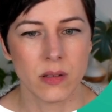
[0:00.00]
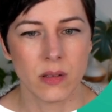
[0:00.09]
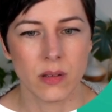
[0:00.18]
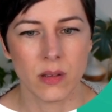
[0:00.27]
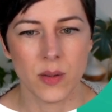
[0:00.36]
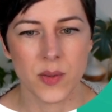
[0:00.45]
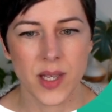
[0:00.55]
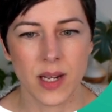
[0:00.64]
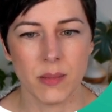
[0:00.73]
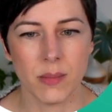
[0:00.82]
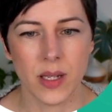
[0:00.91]
close that
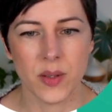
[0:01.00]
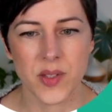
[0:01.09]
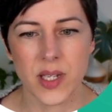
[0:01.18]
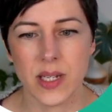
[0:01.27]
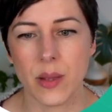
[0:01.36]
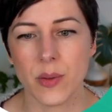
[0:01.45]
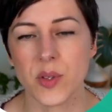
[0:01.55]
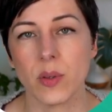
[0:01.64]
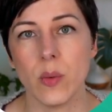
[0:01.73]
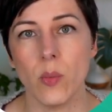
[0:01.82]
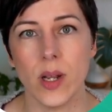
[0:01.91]
up and you'll see now there's
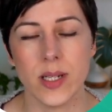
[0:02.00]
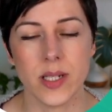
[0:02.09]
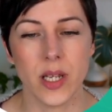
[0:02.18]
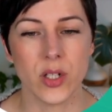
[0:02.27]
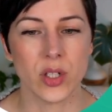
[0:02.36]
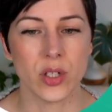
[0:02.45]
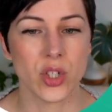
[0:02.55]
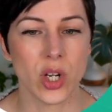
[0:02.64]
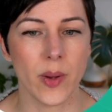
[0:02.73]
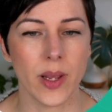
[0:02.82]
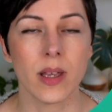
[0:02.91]
only one tension
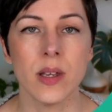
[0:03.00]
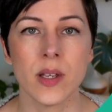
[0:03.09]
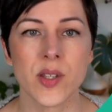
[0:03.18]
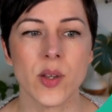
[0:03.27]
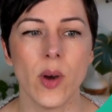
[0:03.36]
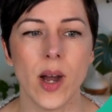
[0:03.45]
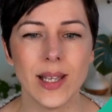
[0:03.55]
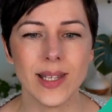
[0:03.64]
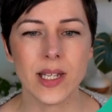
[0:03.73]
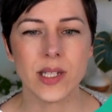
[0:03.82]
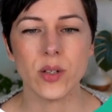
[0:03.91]
showing. So I
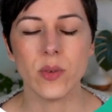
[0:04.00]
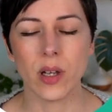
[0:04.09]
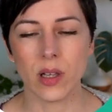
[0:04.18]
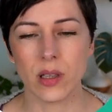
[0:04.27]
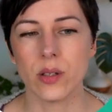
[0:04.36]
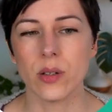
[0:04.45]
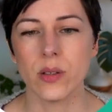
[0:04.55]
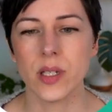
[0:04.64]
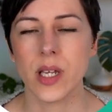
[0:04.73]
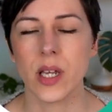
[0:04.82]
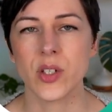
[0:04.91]
like to include the
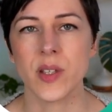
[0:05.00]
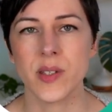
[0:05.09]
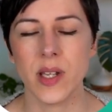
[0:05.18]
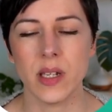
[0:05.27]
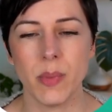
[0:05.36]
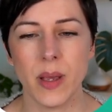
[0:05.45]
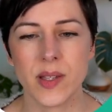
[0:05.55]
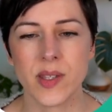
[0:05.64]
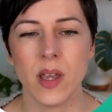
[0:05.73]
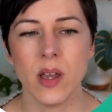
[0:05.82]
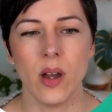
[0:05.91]
tensions database
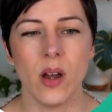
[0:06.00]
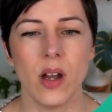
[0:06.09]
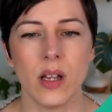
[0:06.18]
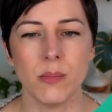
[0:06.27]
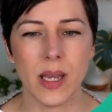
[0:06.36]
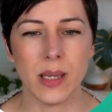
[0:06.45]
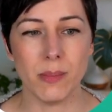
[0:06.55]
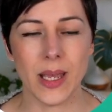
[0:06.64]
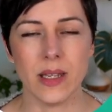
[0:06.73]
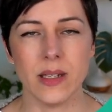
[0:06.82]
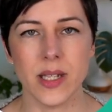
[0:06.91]
on my
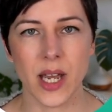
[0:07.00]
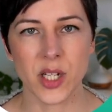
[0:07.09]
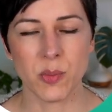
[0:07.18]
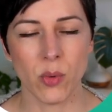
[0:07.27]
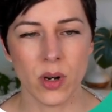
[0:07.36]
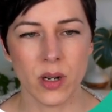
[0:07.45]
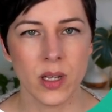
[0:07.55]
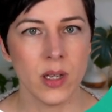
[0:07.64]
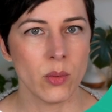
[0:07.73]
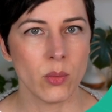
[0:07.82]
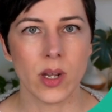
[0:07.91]
main dashboard,
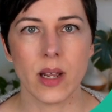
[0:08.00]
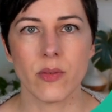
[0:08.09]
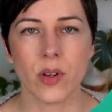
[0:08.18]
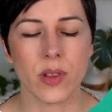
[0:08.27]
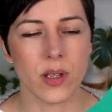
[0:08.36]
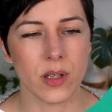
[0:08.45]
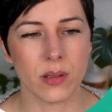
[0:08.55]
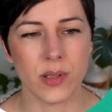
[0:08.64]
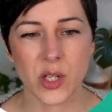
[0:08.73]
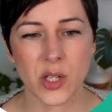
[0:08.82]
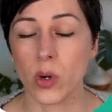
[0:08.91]
whatever the
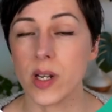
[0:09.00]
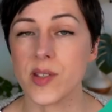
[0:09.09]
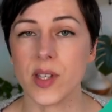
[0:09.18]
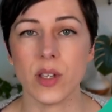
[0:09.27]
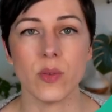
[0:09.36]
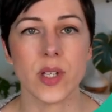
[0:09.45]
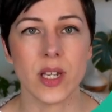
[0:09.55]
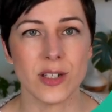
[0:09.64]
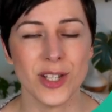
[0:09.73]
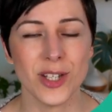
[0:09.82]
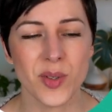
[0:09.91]
dashboard is that you tend
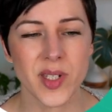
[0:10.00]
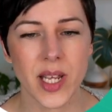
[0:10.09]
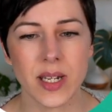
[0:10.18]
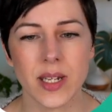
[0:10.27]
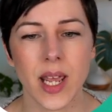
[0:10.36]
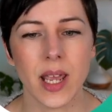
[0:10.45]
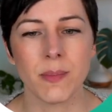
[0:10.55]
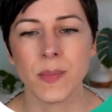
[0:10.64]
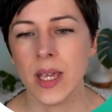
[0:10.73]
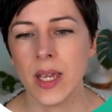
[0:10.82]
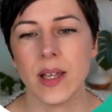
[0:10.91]
to use day to day.
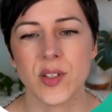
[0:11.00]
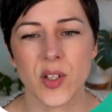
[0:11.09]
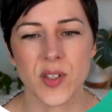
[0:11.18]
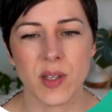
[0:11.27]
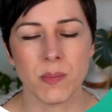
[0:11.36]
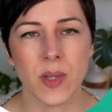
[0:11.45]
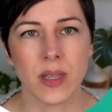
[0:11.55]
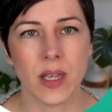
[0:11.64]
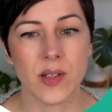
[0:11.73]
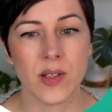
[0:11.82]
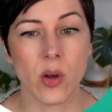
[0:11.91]
It's just something
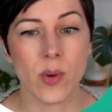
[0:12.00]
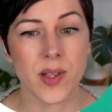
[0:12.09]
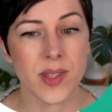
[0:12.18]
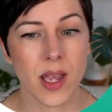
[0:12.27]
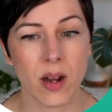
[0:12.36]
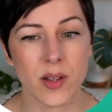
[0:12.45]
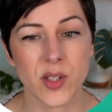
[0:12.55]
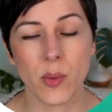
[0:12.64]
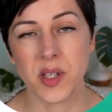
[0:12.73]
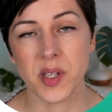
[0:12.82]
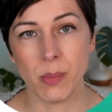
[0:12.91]
that is always there. It's
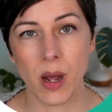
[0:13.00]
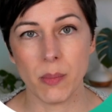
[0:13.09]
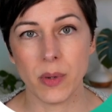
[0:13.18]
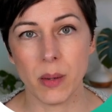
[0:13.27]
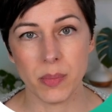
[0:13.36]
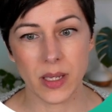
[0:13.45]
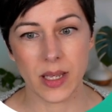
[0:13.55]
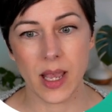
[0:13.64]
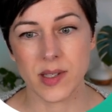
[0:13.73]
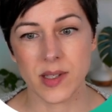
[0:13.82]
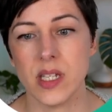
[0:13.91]
always going to pop up in
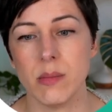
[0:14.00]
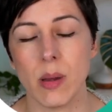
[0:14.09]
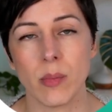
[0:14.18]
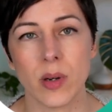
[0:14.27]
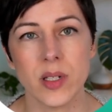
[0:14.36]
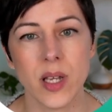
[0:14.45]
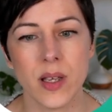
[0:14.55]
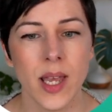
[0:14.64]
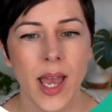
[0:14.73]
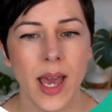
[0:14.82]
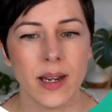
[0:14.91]
case a team member
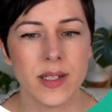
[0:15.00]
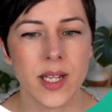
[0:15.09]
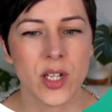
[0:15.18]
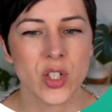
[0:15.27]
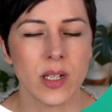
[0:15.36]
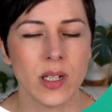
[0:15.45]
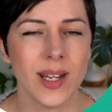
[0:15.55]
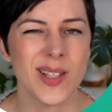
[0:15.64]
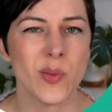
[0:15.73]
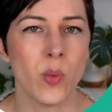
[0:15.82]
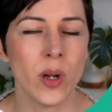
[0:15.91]
does add a tension. And
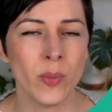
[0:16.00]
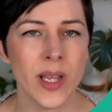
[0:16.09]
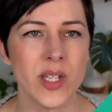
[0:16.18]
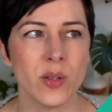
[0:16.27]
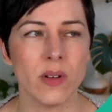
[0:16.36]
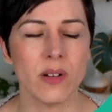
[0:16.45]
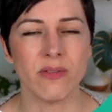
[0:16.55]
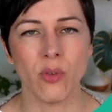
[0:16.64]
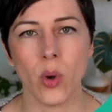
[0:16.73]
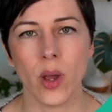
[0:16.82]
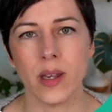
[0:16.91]
it's one way to
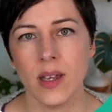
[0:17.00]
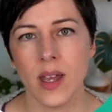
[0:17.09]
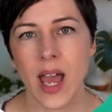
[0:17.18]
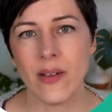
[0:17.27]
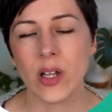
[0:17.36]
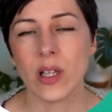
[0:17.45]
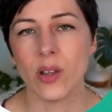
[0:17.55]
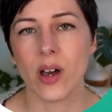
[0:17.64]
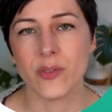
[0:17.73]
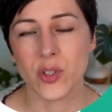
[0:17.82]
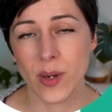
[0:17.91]
avoid having a lot
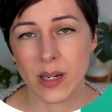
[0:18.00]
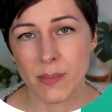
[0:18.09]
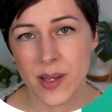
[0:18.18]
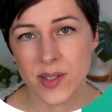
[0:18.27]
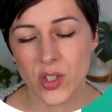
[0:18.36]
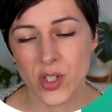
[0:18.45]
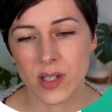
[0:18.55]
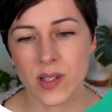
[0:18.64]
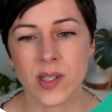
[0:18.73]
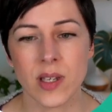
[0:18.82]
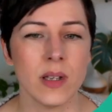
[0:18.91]
of direct
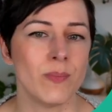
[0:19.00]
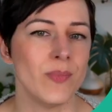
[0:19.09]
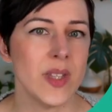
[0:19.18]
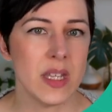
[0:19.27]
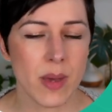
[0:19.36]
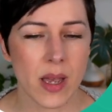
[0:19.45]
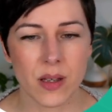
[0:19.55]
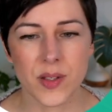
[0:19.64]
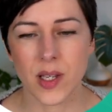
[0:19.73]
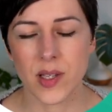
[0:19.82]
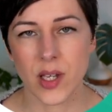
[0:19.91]
messages,
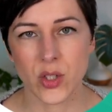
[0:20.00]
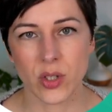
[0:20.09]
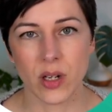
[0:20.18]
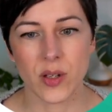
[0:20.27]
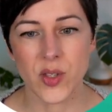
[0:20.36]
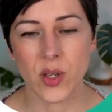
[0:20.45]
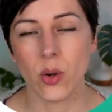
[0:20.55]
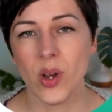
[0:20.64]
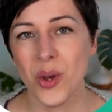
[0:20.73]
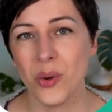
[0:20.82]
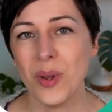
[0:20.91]
emails, etc. So
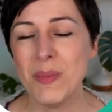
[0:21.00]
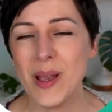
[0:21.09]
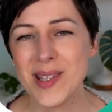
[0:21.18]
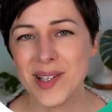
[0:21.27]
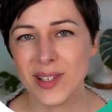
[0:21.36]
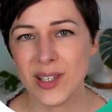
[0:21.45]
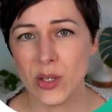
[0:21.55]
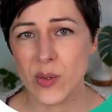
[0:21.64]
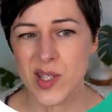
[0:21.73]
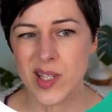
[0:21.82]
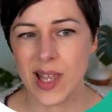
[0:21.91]
we basically
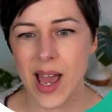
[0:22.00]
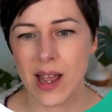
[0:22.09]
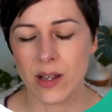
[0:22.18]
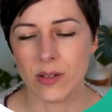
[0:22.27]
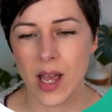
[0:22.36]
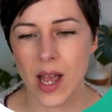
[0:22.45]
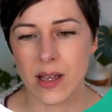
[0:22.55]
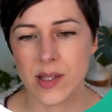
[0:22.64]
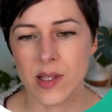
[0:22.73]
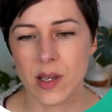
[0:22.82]
use Slack as a